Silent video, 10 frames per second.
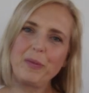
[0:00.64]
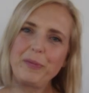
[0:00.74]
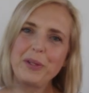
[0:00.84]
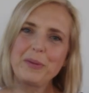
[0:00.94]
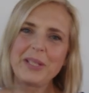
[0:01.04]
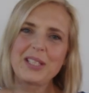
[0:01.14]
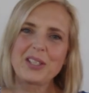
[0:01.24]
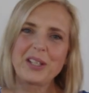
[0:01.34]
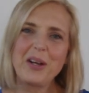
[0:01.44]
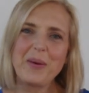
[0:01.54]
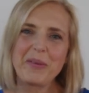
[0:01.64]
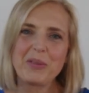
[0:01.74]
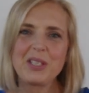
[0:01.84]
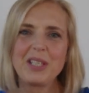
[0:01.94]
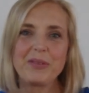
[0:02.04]
A few weeks ago, I
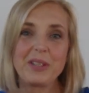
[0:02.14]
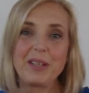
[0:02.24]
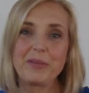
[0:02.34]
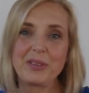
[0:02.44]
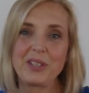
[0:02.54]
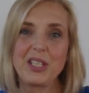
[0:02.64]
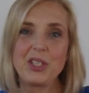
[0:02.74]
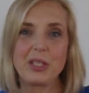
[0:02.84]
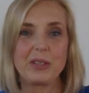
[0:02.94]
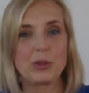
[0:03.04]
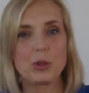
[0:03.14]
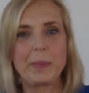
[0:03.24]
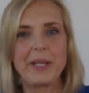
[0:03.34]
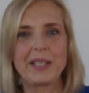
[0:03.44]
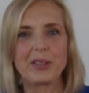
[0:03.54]
received an invitation to
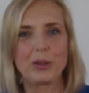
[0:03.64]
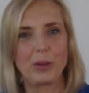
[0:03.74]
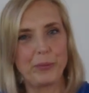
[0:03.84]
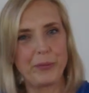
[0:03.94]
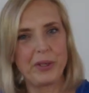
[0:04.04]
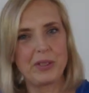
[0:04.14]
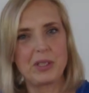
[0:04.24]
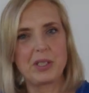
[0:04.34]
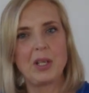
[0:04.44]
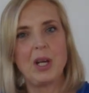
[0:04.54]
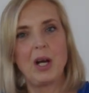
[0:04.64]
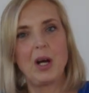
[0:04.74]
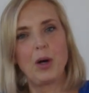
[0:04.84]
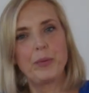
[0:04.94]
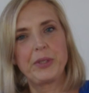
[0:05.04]
speak at a conference
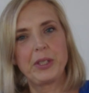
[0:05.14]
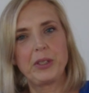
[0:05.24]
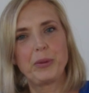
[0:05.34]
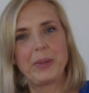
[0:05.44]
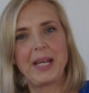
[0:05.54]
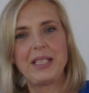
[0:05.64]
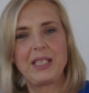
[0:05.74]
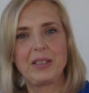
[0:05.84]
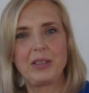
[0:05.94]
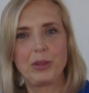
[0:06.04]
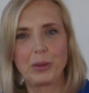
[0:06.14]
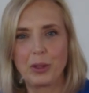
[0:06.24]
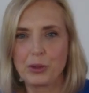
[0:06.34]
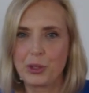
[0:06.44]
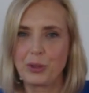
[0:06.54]
of the Iranian
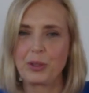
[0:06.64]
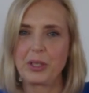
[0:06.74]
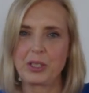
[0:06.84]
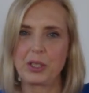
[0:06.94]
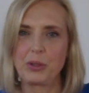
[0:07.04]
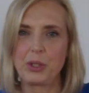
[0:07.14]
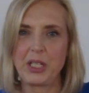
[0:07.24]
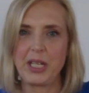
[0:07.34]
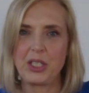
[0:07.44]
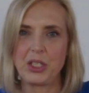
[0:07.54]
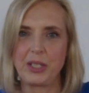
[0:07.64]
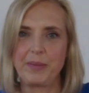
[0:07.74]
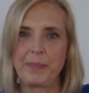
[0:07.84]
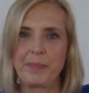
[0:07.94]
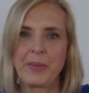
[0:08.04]
Urological
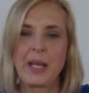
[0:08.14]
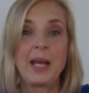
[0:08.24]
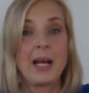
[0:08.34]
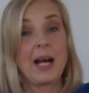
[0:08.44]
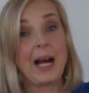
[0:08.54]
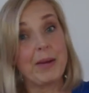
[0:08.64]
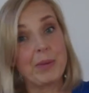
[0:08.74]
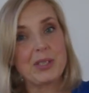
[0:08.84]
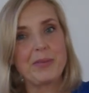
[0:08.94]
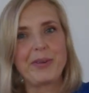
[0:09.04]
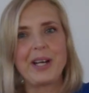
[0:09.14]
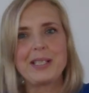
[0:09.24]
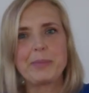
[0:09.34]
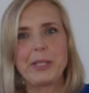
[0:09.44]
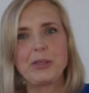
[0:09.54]
Association. I was
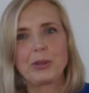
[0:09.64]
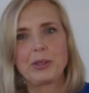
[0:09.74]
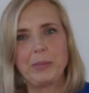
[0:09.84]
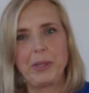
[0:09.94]
invited by Dr.